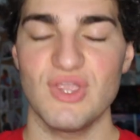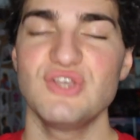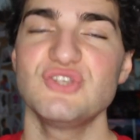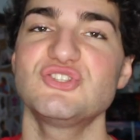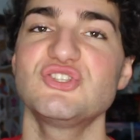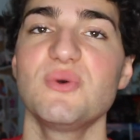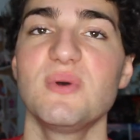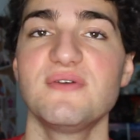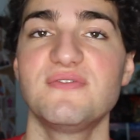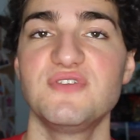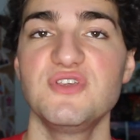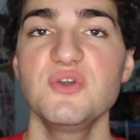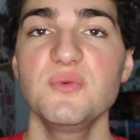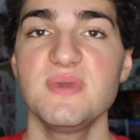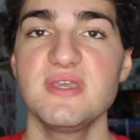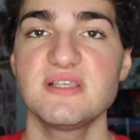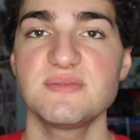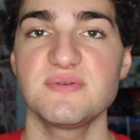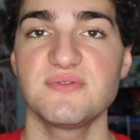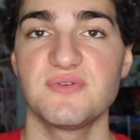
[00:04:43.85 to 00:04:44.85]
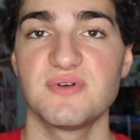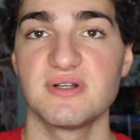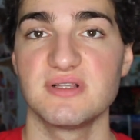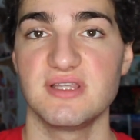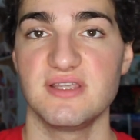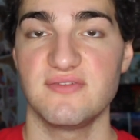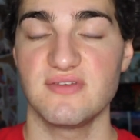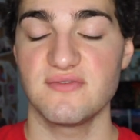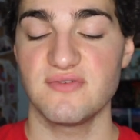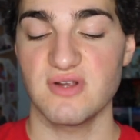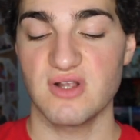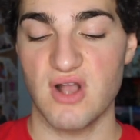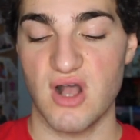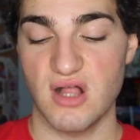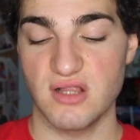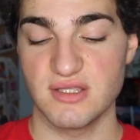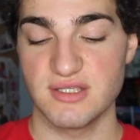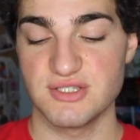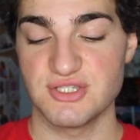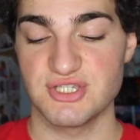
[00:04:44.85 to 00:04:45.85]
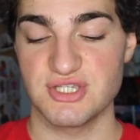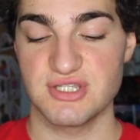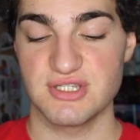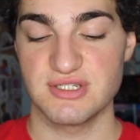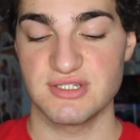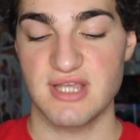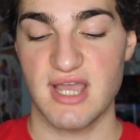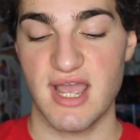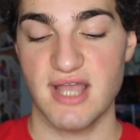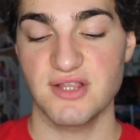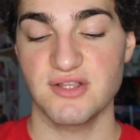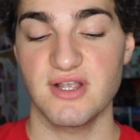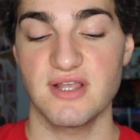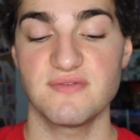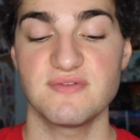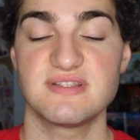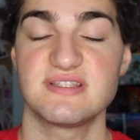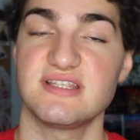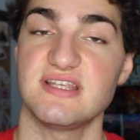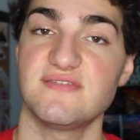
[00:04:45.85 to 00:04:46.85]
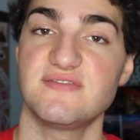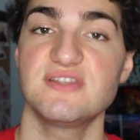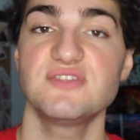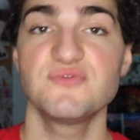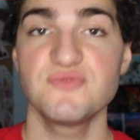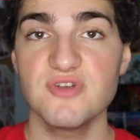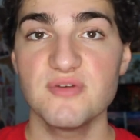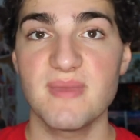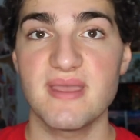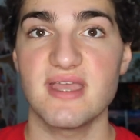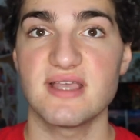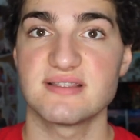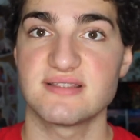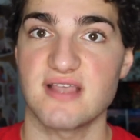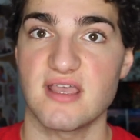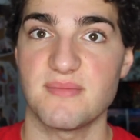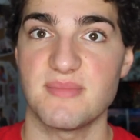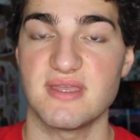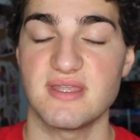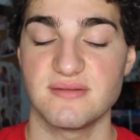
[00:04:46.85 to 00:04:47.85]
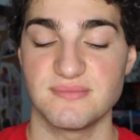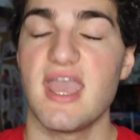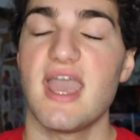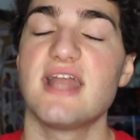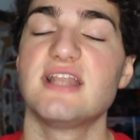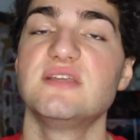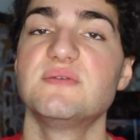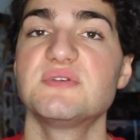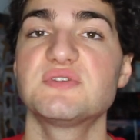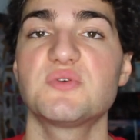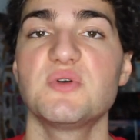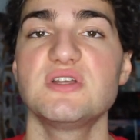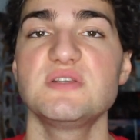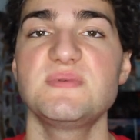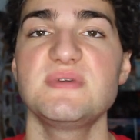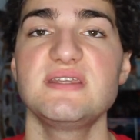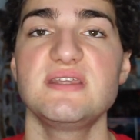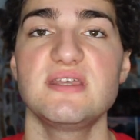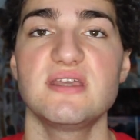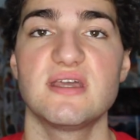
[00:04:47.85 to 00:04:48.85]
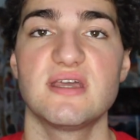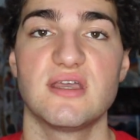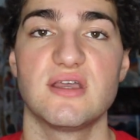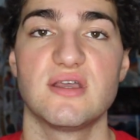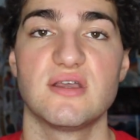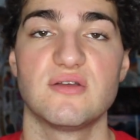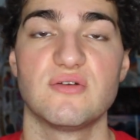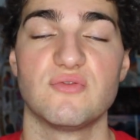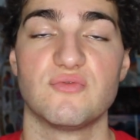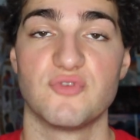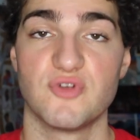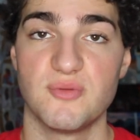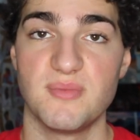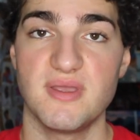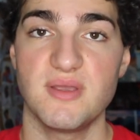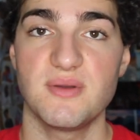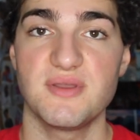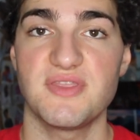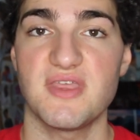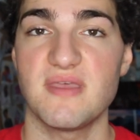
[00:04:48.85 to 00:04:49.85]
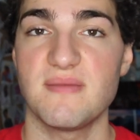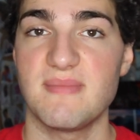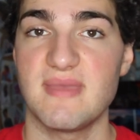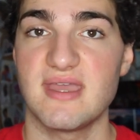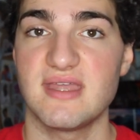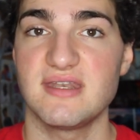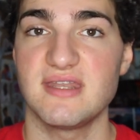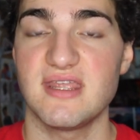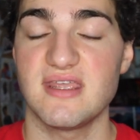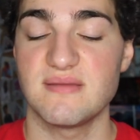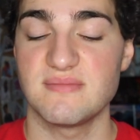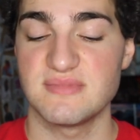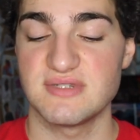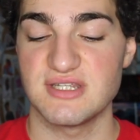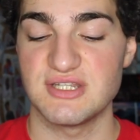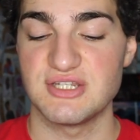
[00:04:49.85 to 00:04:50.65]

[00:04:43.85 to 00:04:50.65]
So a few weeks before leaving for college, Tyler had received his roommate assignment, and he was going to be rooming with a man named